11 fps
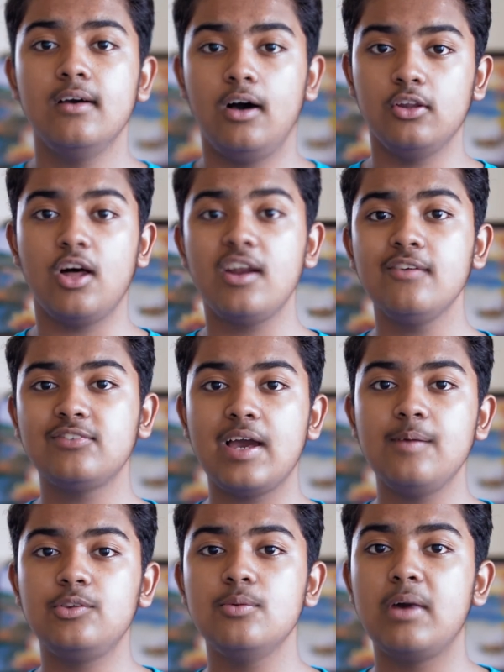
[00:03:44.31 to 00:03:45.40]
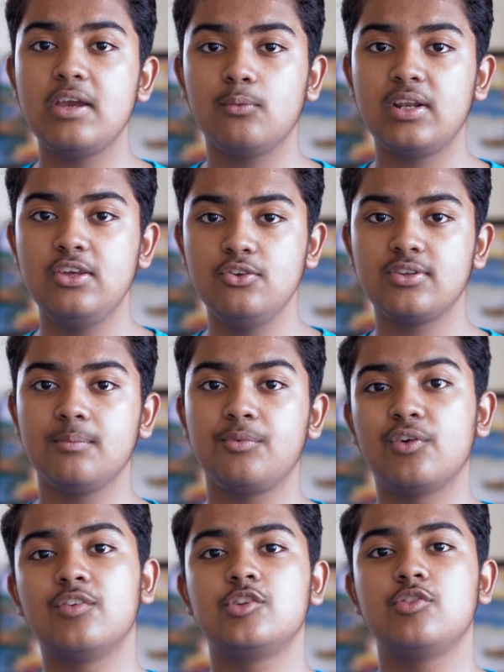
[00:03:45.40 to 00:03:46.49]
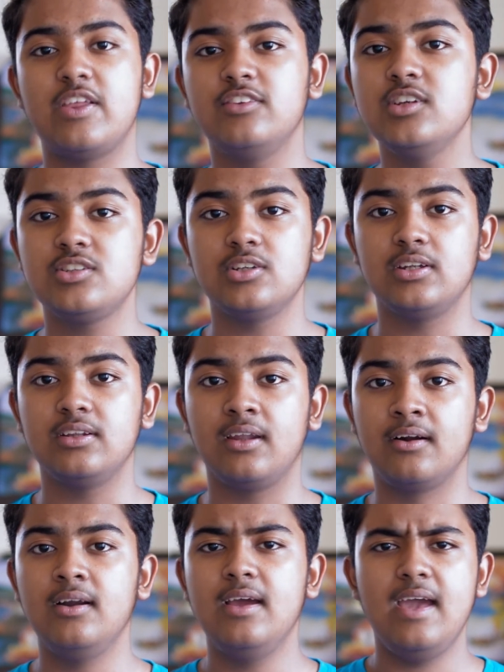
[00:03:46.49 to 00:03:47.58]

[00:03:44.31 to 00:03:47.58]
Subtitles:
A lot of times you might want to use some sort of a transition in there.